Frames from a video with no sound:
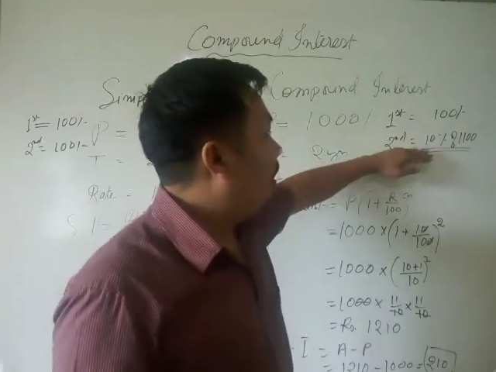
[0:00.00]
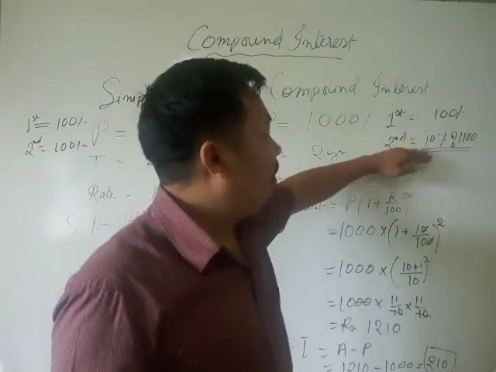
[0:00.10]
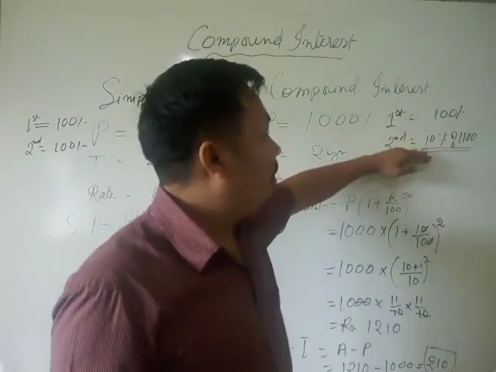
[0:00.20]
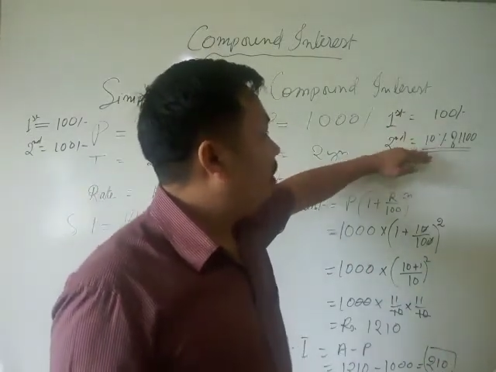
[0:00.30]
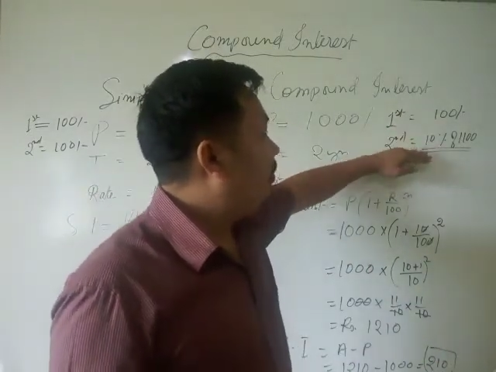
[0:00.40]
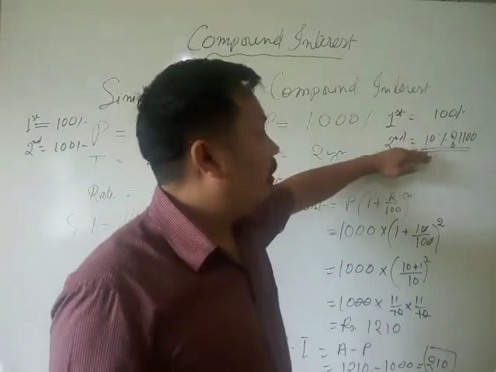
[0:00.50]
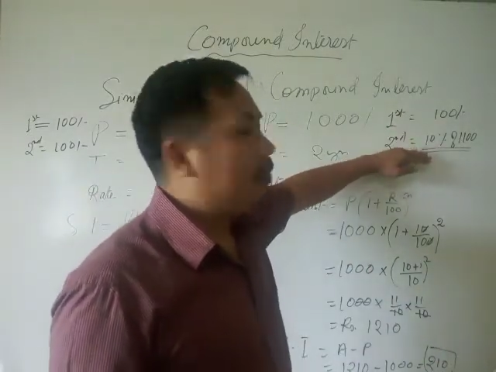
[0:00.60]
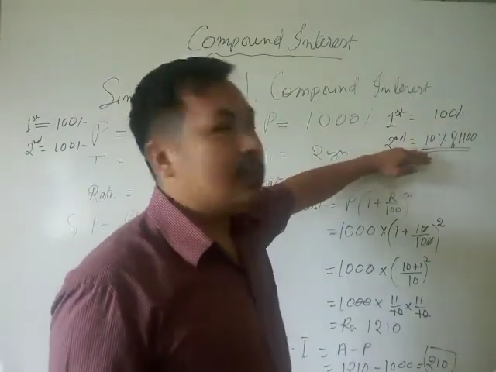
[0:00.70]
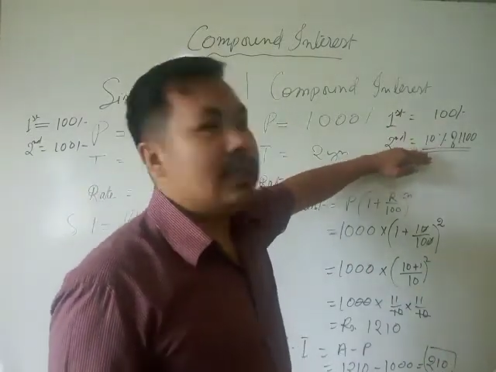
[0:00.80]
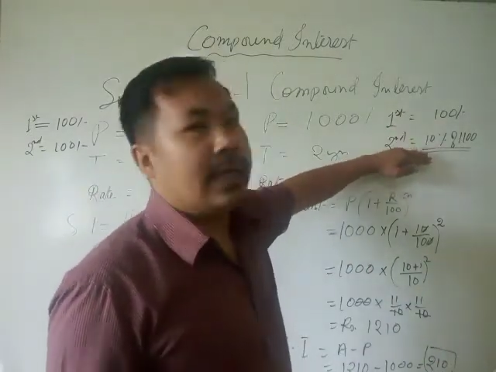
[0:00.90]
the principal of
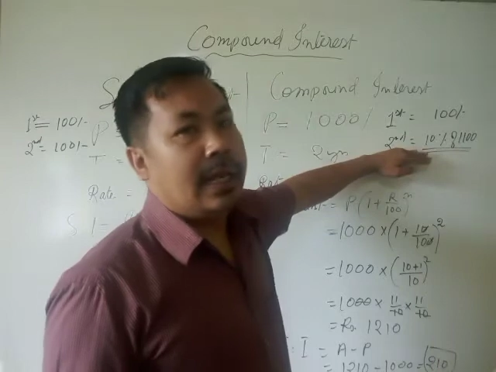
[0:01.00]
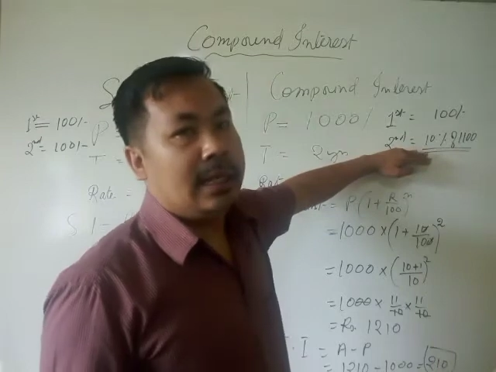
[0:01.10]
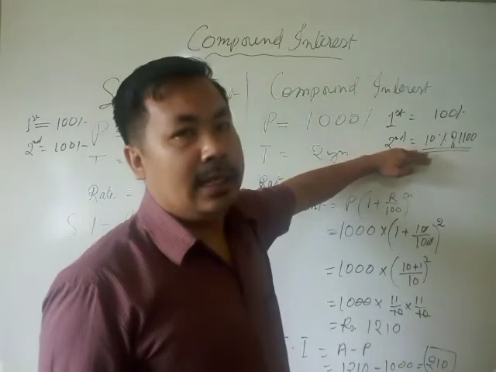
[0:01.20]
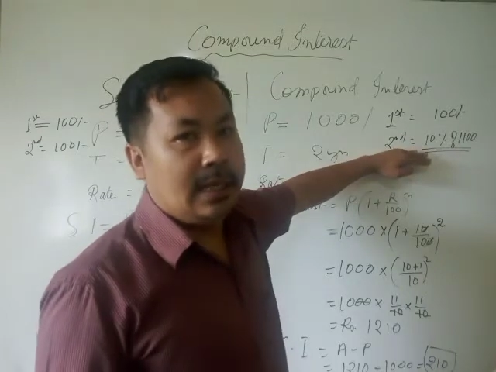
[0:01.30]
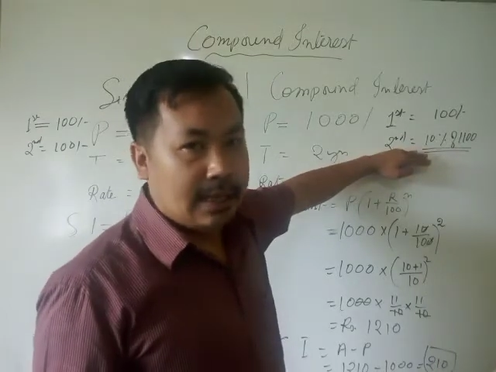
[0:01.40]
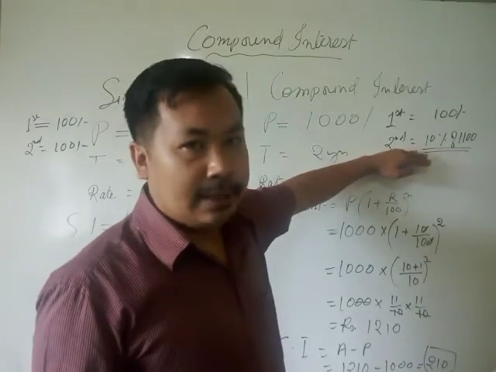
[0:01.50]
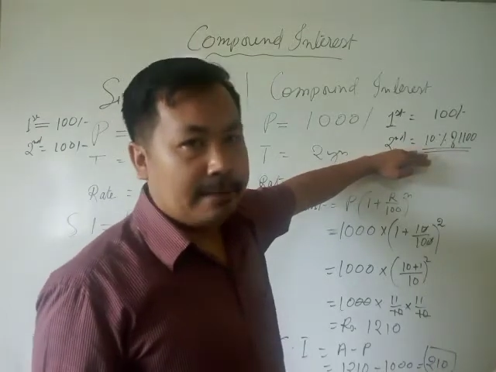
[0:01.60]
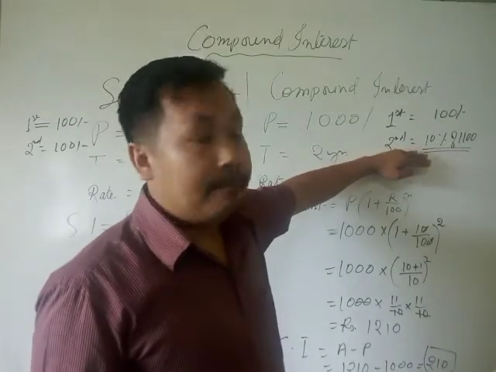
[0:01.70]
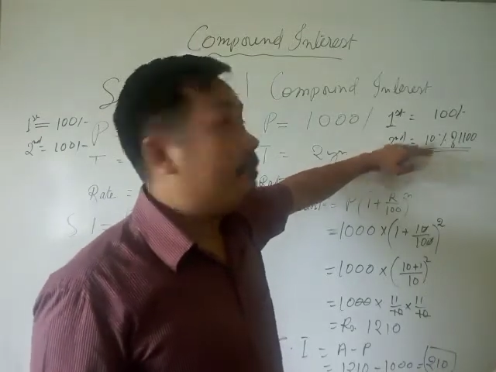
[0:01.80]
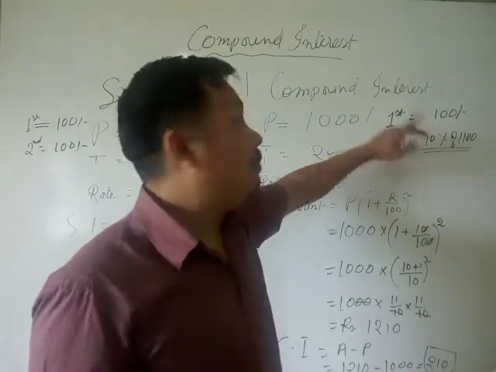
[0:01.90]
the second year
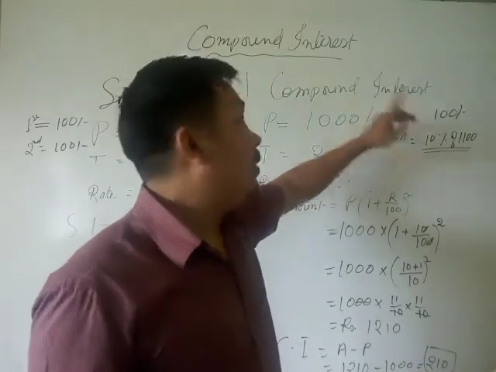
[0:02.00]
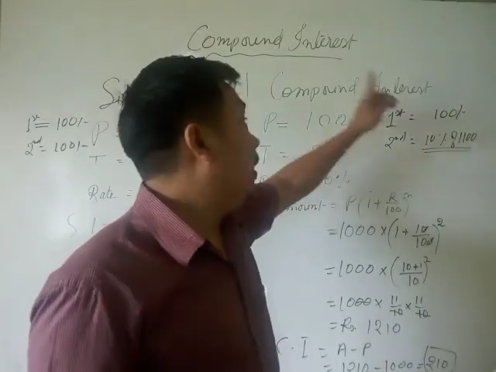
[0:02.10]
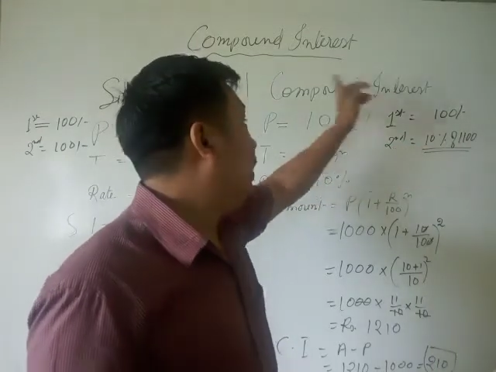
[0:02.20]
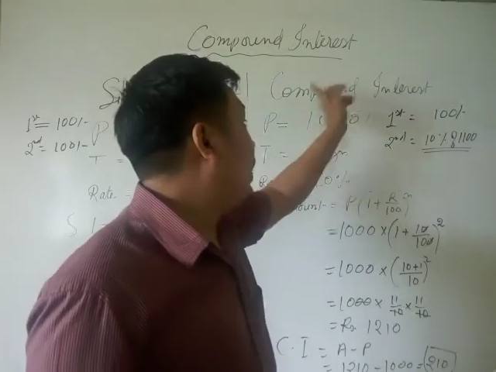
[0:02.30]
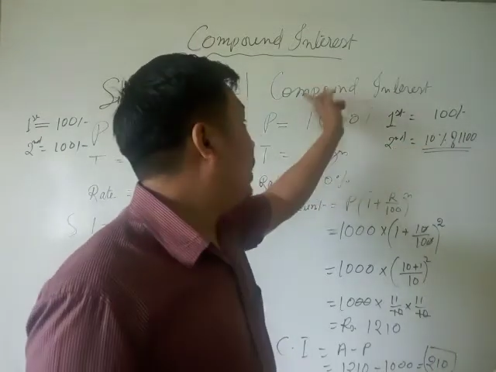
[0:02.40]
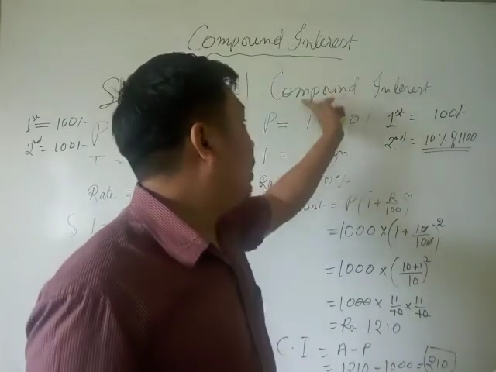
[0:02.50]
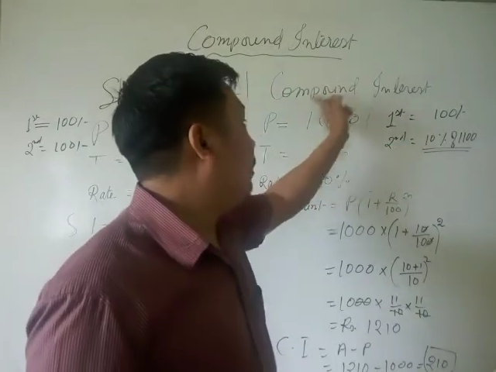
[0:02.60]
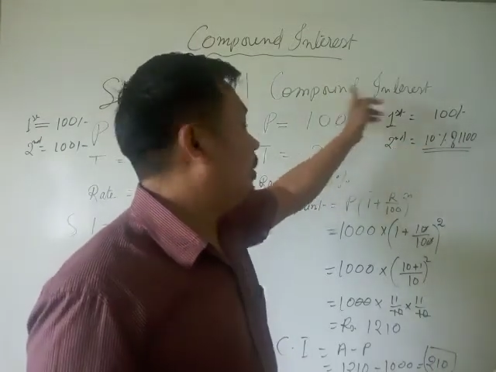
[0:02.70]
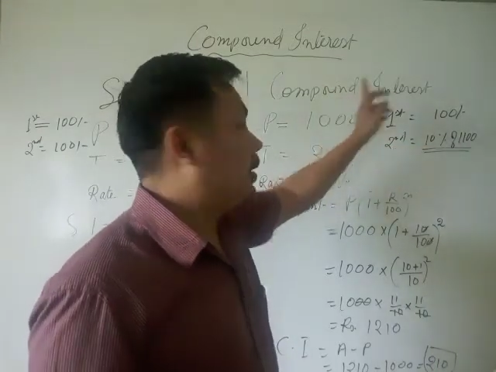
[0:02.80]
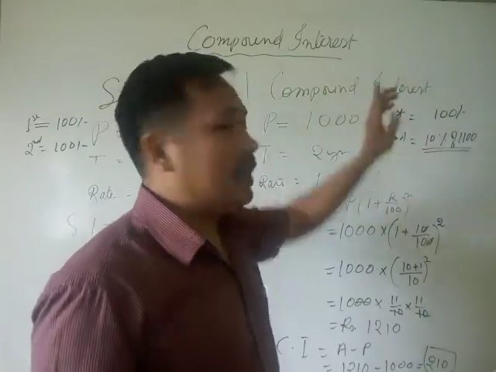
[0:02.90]
in the
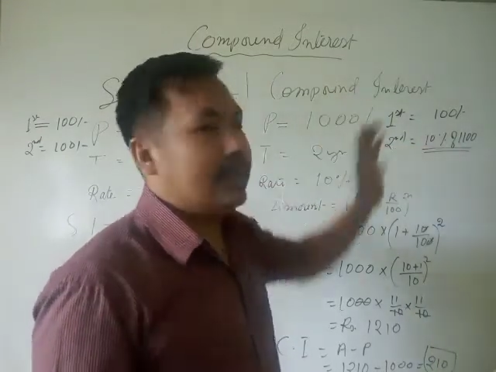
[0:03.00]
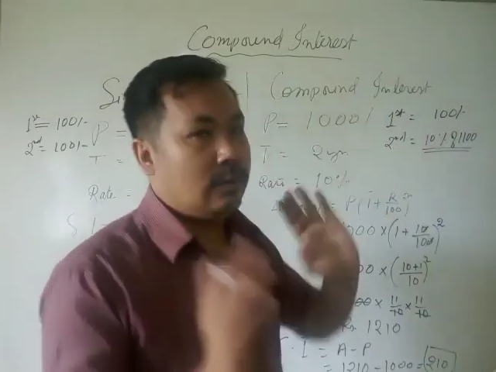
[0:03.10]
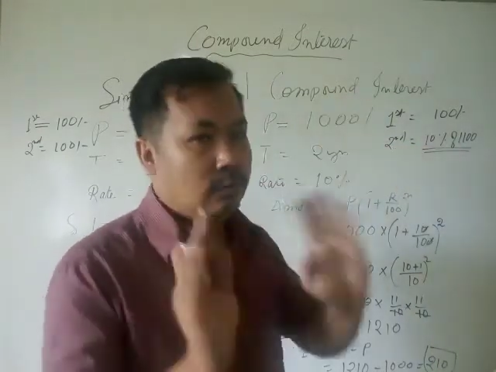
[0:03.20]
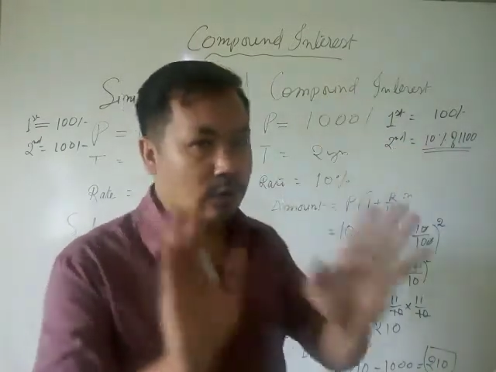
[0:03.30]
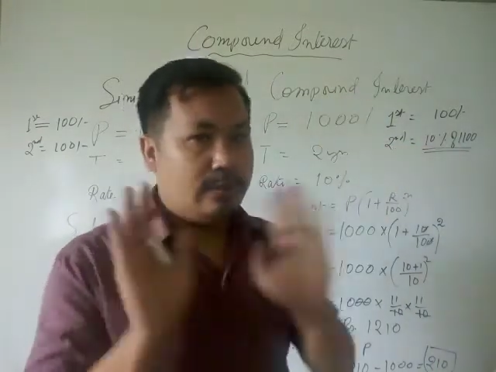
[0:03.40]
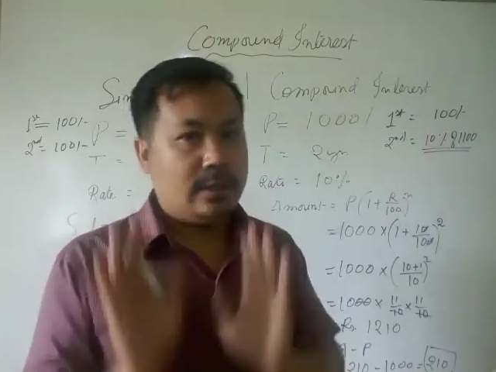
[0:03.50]
amount that we have.